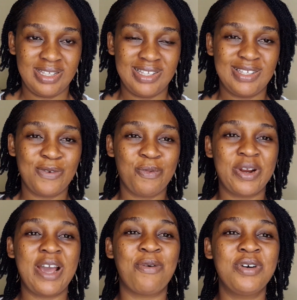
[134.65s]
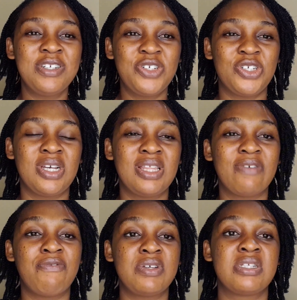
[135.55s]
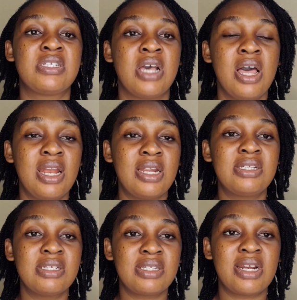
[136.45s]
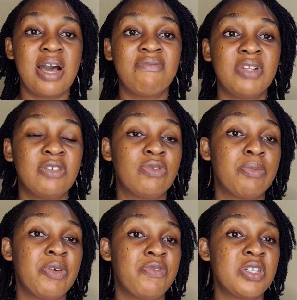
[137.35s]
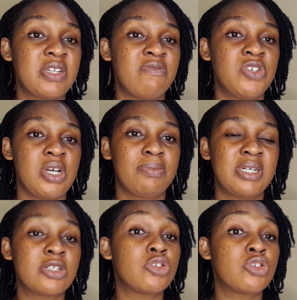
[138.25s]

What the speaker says: So what I want to share, the first lessons that I've learned from the first seven chapters,